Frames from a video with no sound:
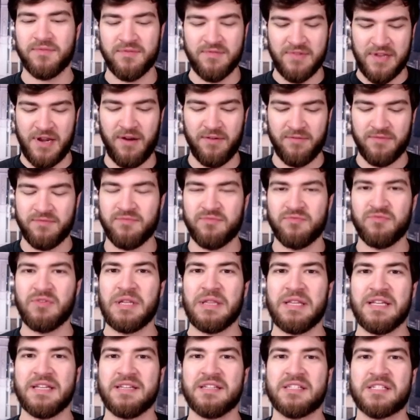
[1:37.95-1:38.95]
you know,
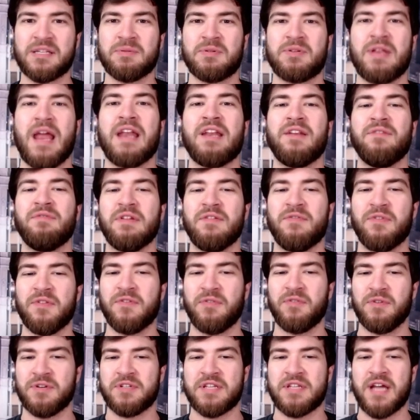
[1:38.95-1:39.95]
really substantively for the
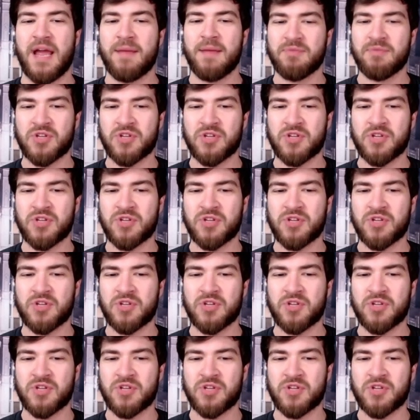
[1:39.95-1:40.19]
first time.